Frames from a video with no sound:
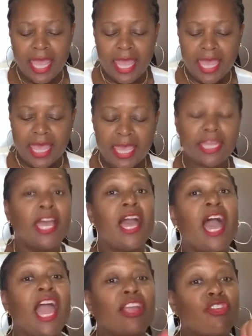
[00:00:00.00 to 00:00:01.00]
and
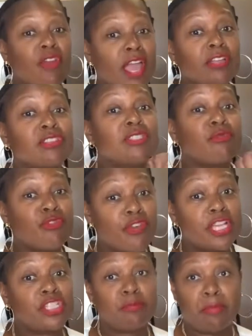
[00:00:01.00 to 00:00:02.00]
I ground some
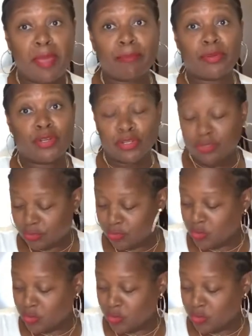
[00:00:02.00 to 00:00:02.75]
fresh pepper.